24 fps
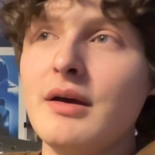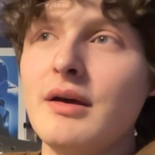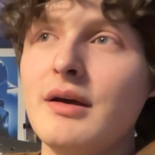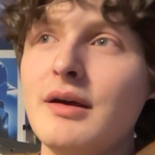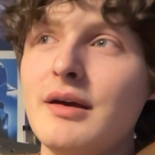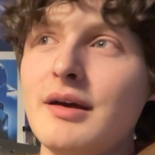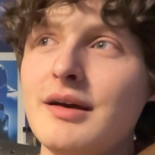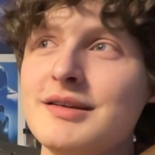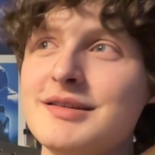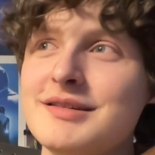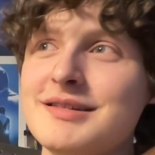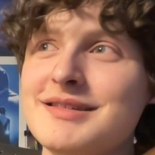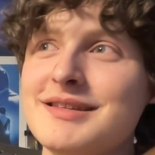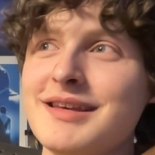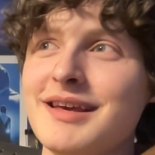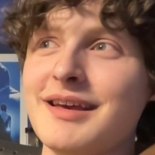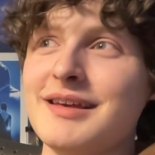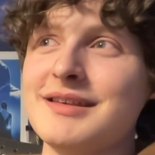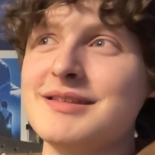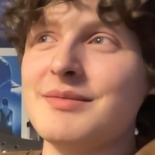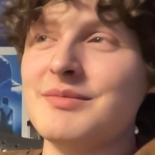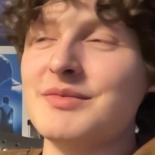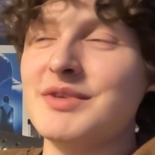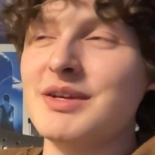And she's like,
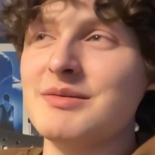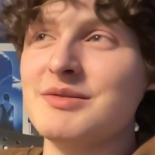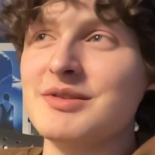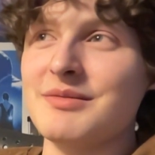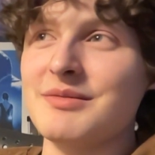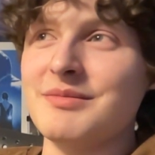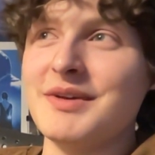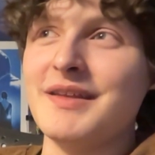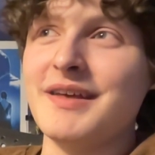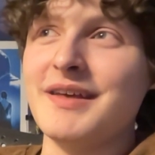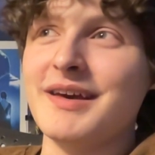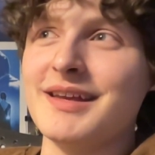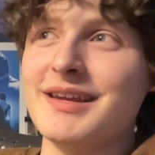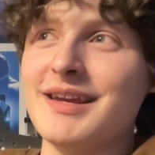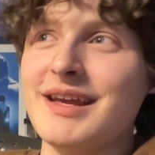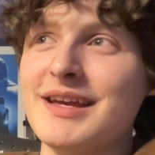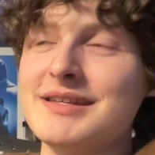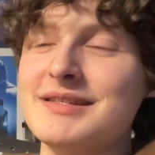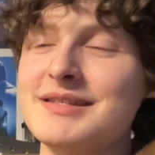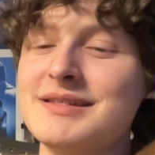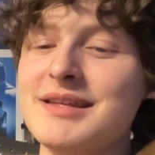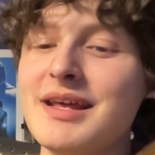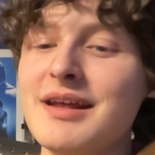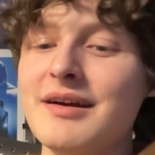sometimes I'll be at like a
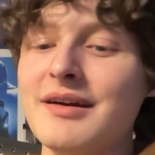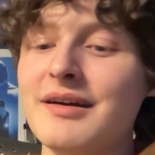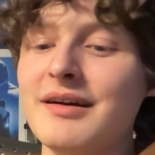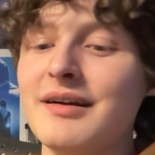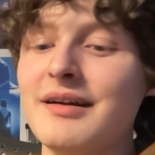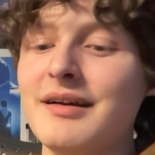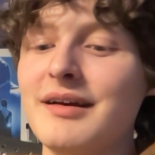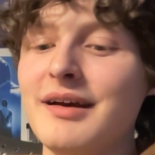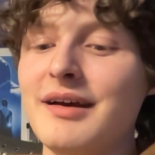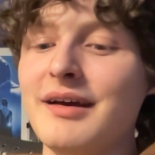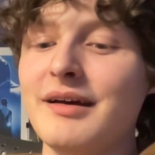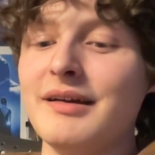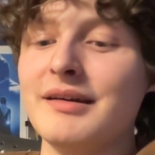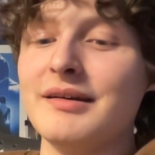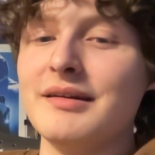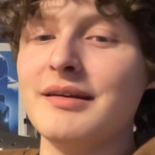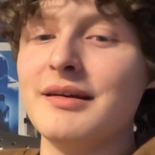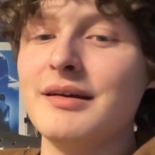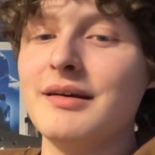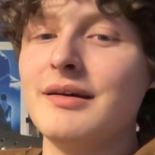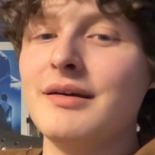nice dinner and